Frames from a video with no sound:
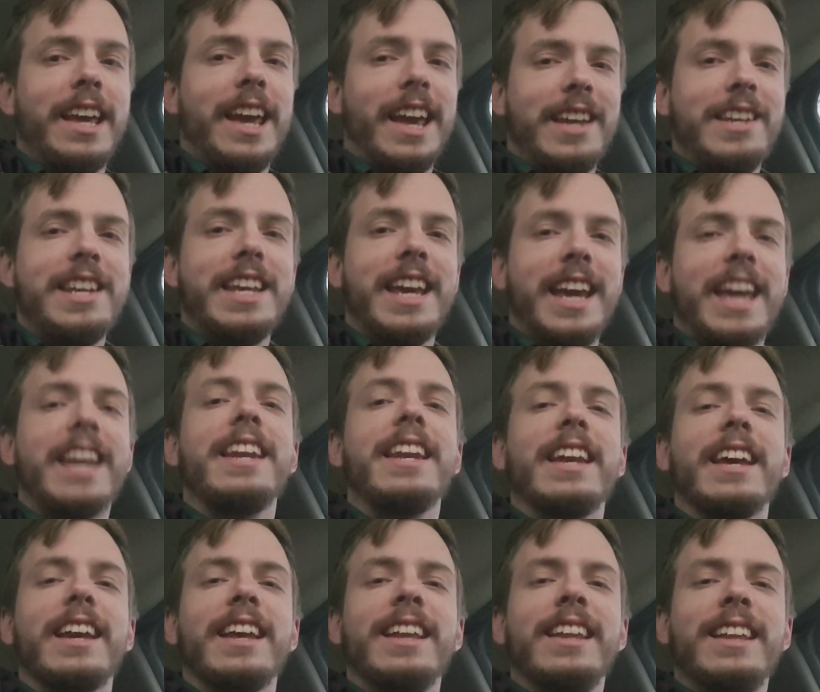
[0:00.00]

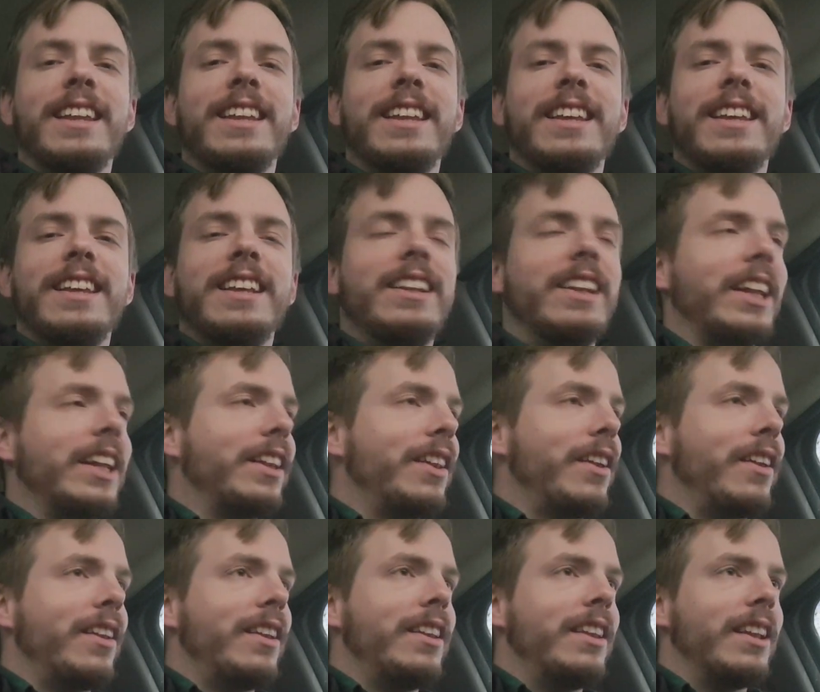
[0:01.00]
ending, like
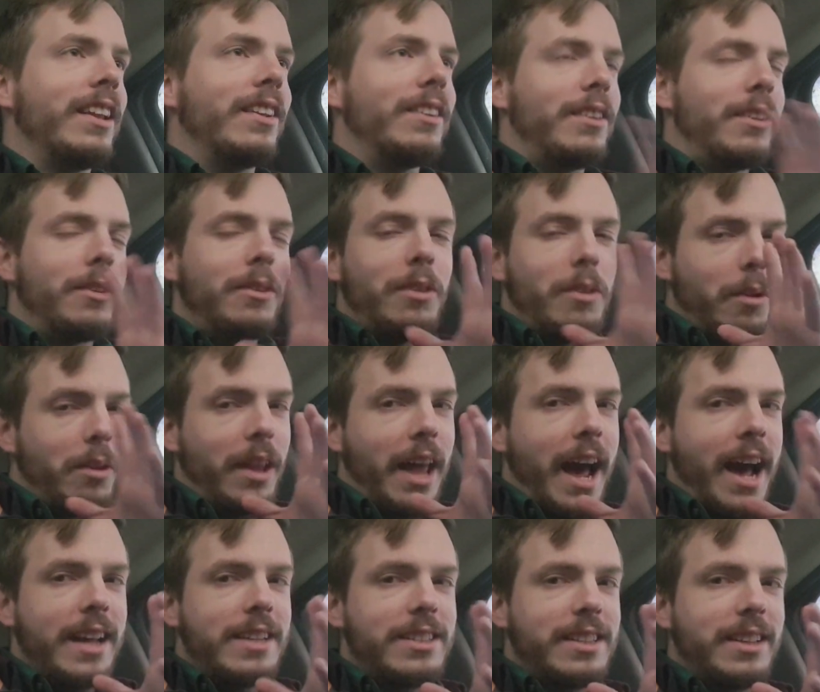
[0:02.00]
the
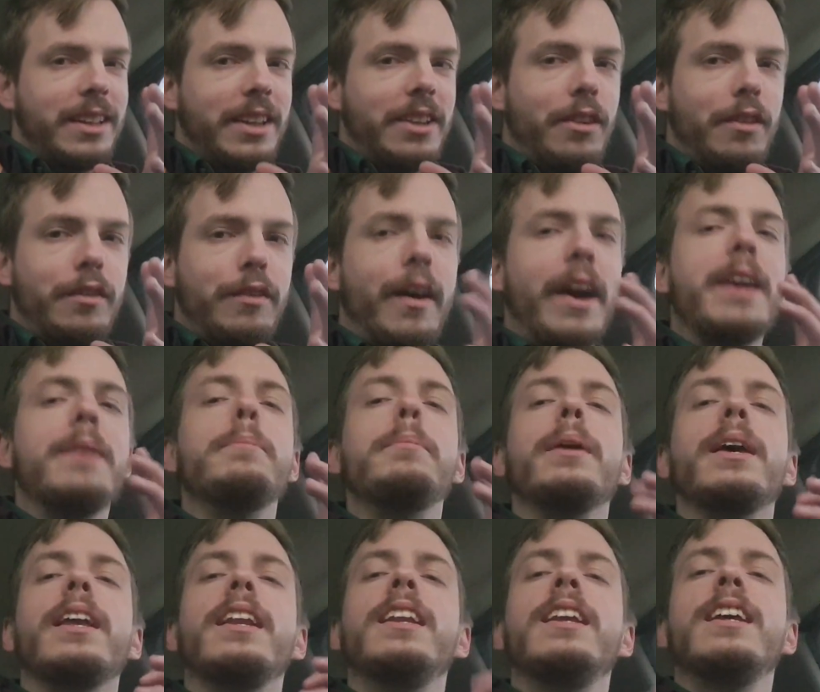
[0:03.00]
last little fight
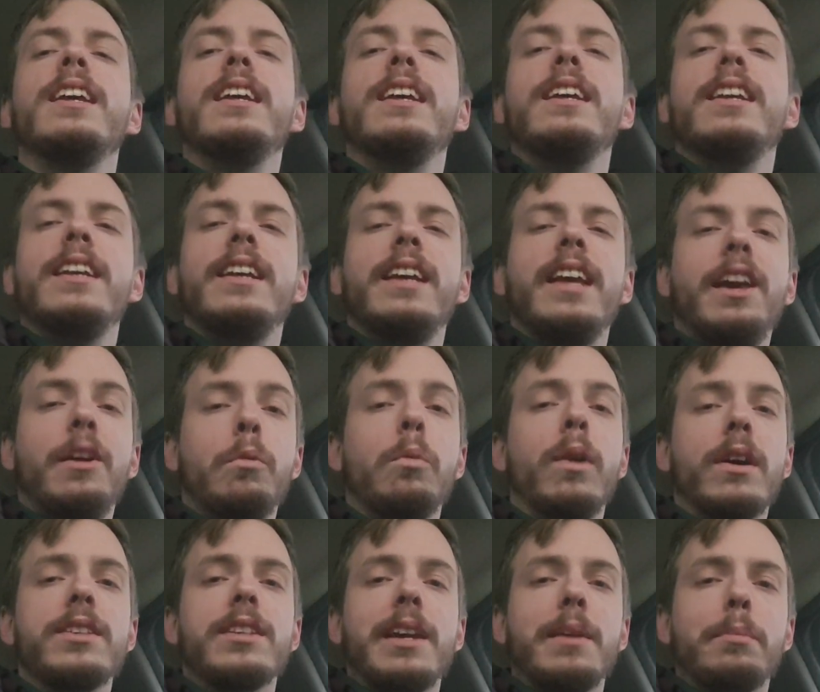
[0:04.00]
bit, it
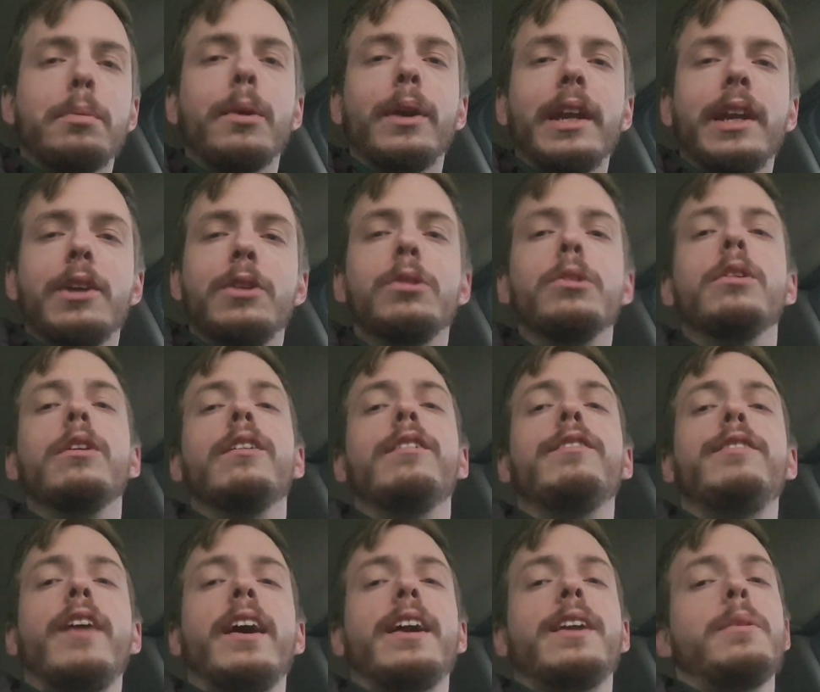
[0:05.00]
was a pretty cool
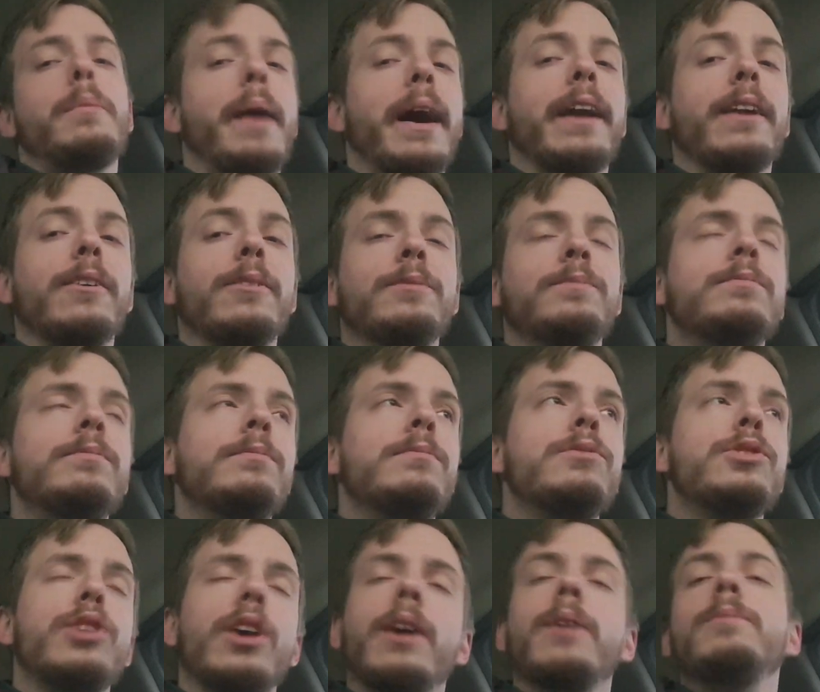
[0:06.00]
final battle.
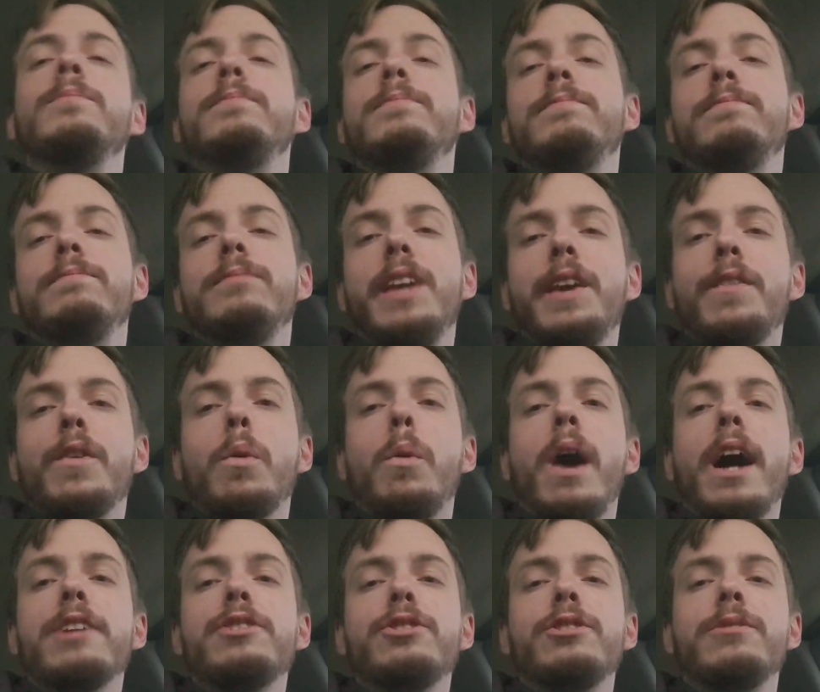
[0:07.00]
So, give it a
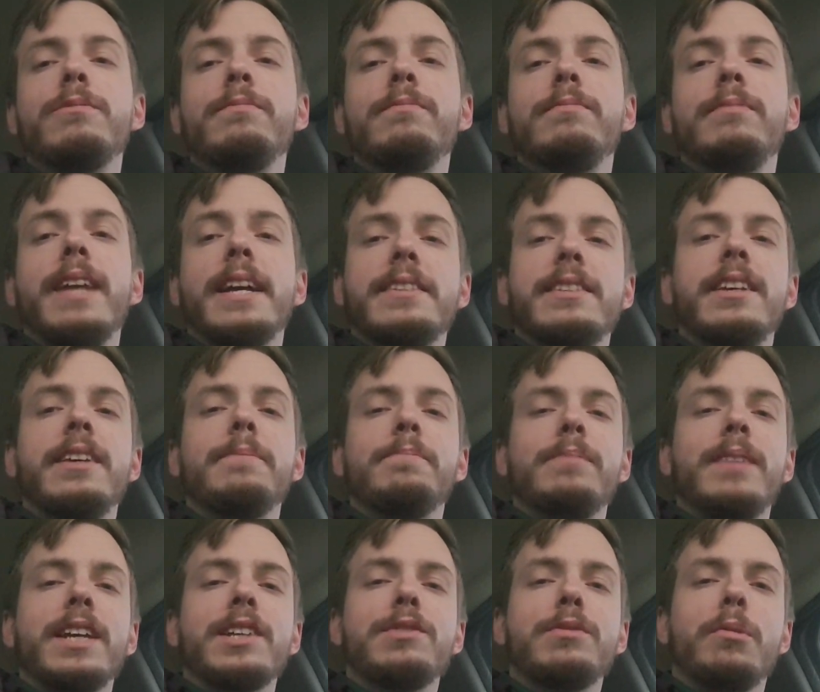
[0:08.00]
watch. That's it.
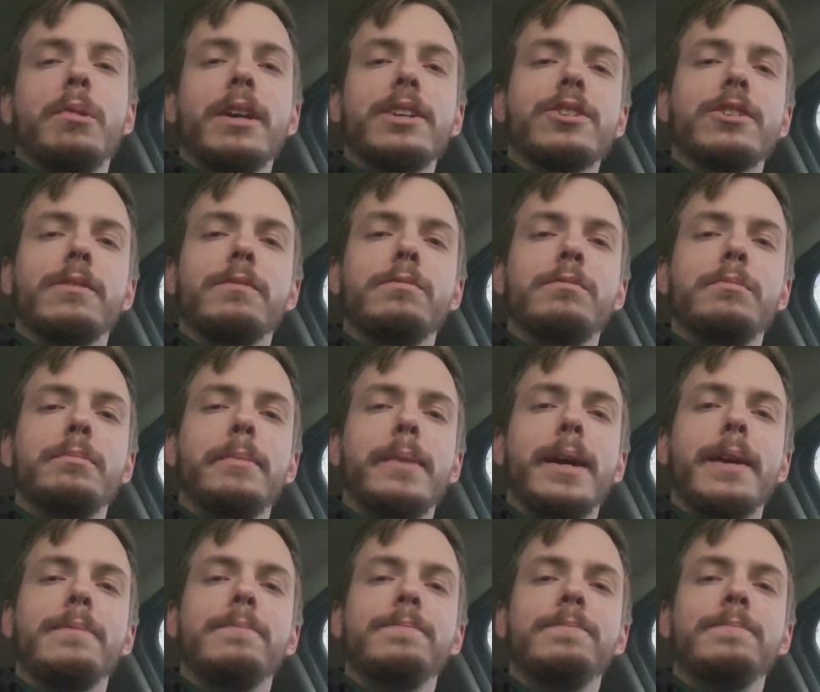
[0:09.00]
Thanks for watching. Bye.